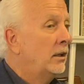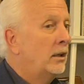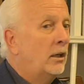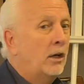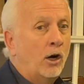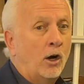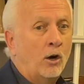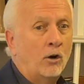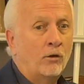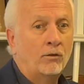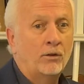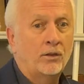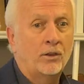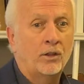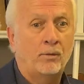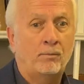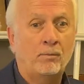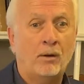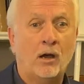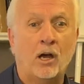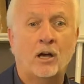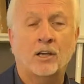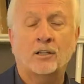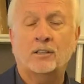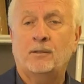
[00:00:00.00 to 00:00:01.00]
over the
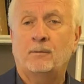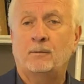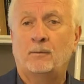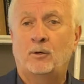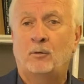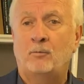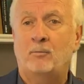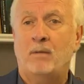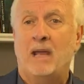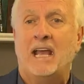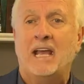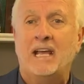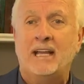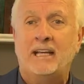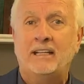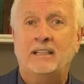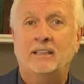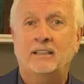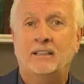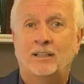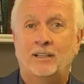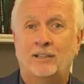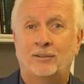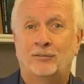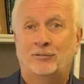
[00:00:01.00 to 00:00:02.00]
possible
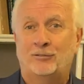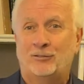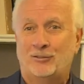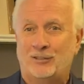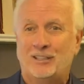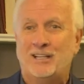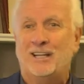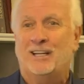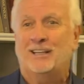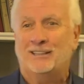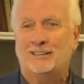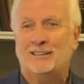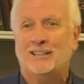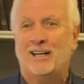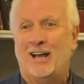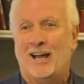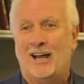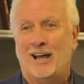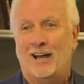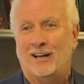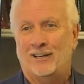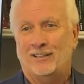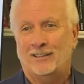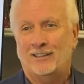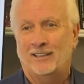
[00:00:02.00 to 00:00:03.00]
banning of
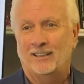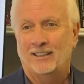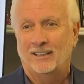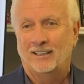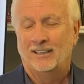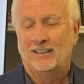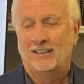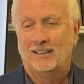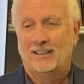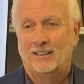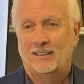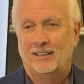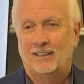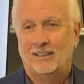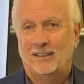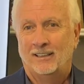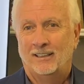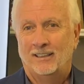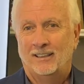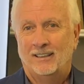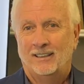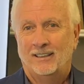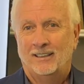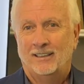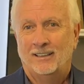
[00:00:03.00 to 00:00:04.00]
TikTok.
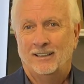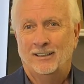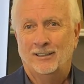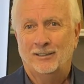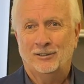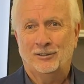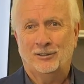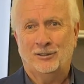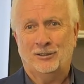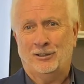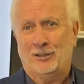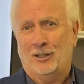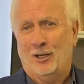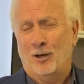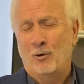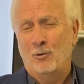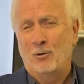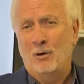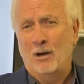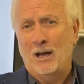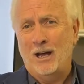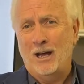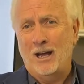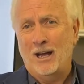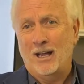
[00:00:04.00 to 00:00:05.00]
So
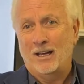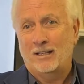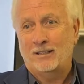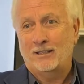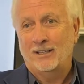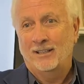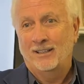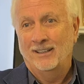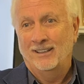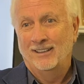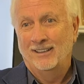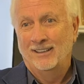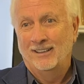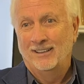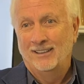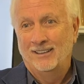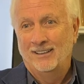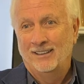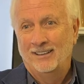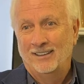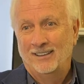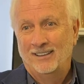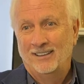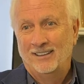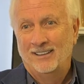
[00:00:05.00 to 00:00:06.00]
what?
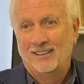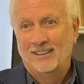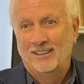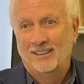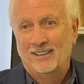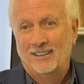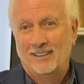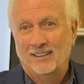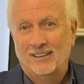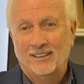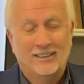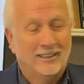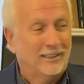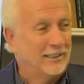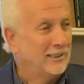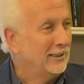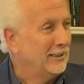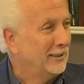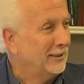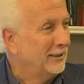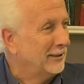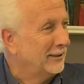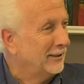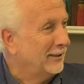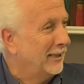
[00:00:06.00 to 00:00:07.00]

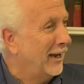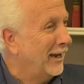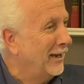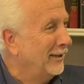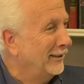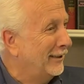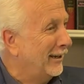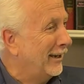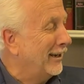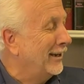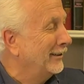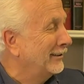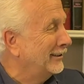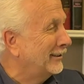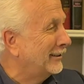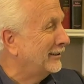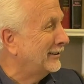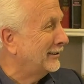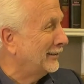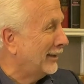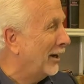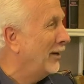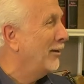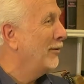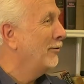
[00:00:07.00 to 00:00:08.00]

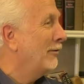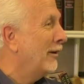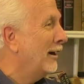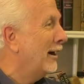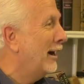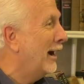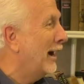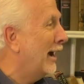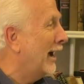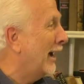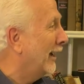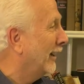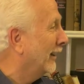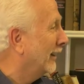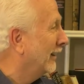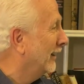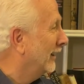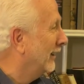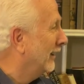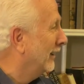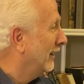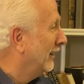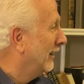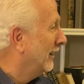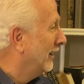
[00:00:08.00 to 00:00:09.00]
So what?
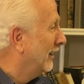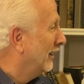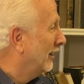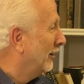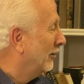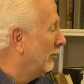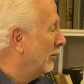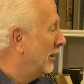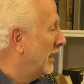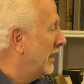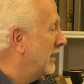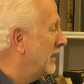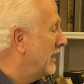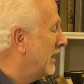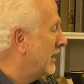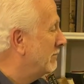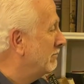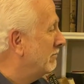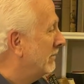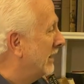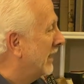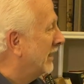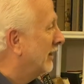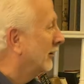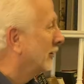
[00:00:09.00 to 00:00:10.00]
When
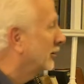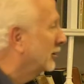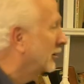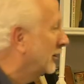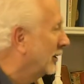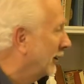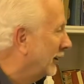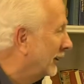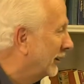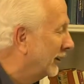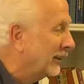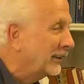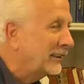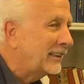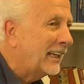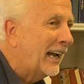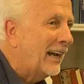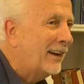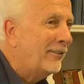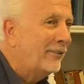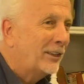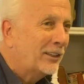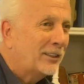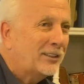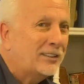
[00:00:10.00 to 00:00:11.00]
did middle schoolers
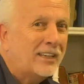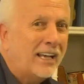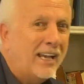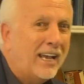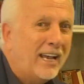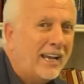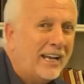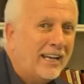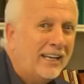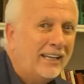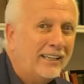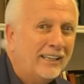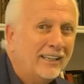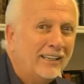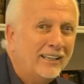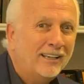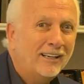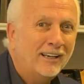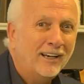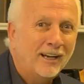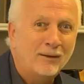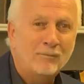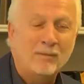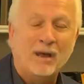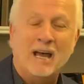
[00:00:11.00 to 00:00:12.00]
have a say
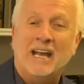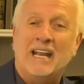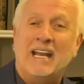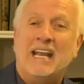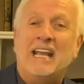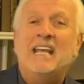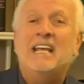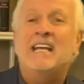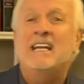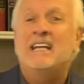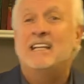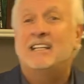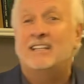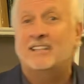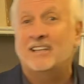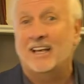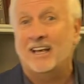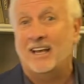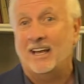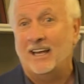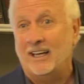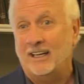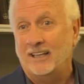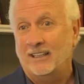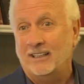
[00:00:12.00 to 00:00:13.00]
about
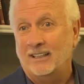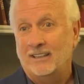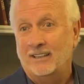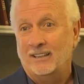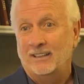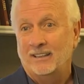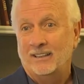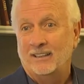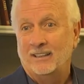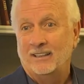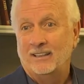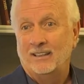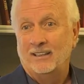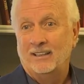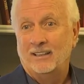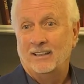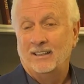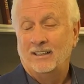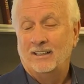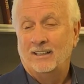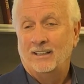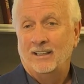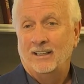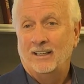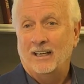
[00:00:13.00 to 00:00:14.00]
anything?
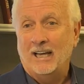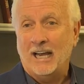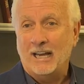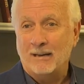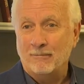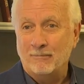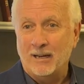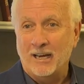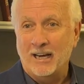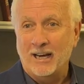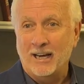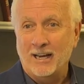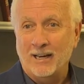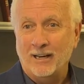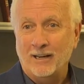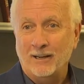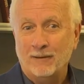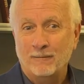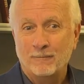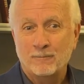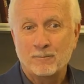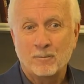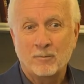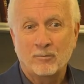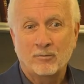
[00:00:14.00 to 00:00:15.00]
Amen?
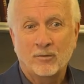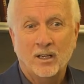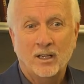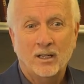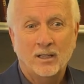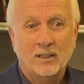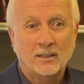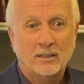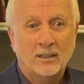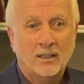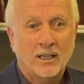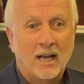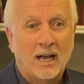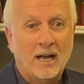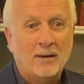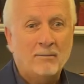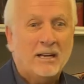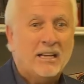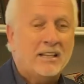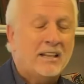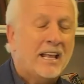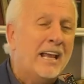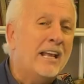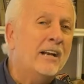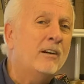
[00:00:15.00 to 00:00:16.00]
Amen. I
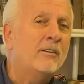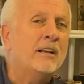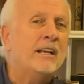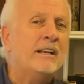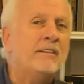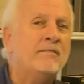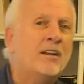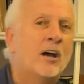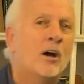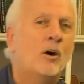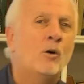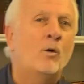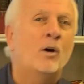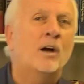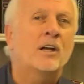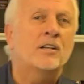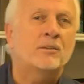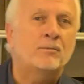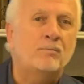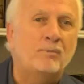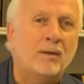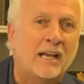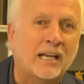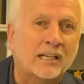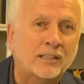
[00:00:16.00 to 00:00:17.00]
mean, they don't even know
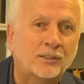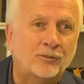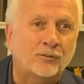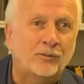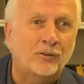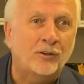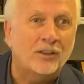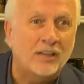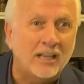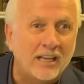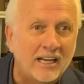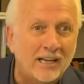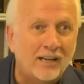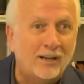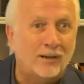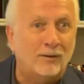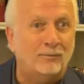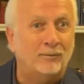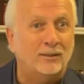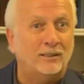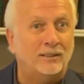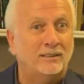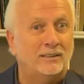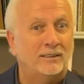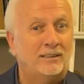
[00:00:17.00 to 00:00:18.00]
what's best for
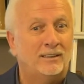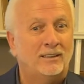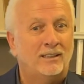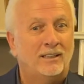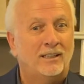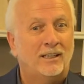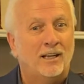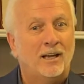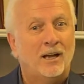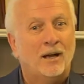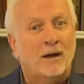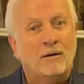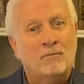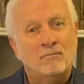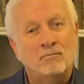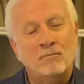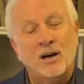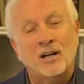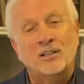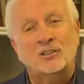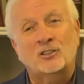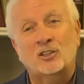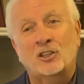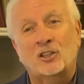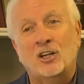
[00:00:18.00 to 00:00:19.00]
them,
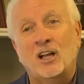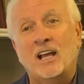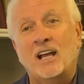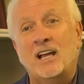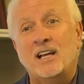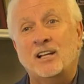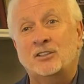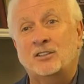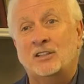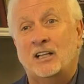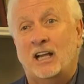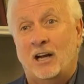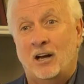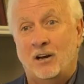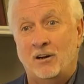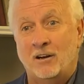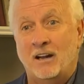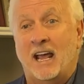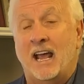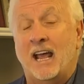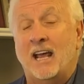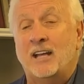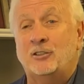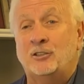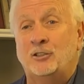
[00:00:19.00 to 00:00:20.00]
much less our
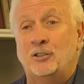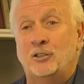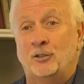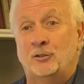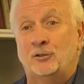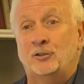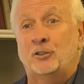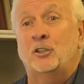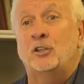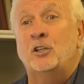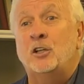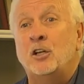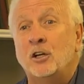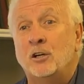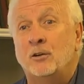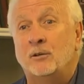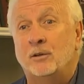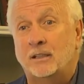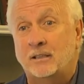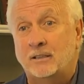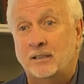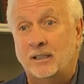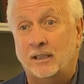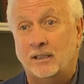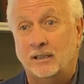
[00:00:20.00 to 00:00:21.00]
national
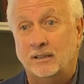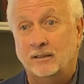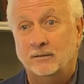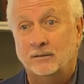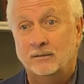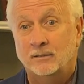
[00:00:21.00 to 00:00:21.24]
security.